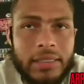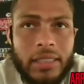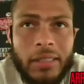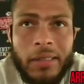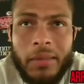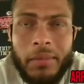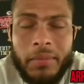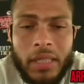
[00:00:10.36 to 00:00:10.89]

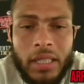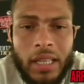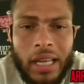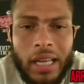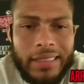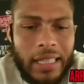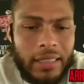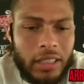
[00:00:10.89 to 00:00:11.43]
Um, I
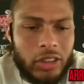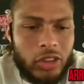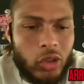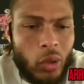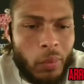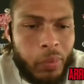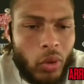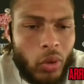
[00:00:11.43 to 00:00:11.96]
think that's so
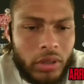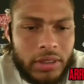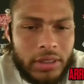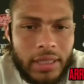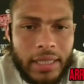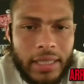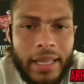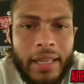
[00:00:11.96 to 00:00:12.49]
important to
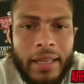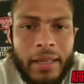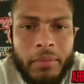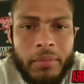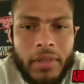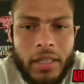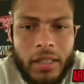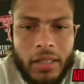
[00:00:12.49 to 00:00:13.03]
the game,
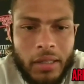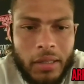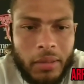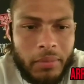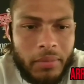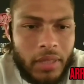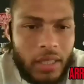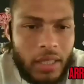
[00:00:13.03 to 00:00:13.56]
um,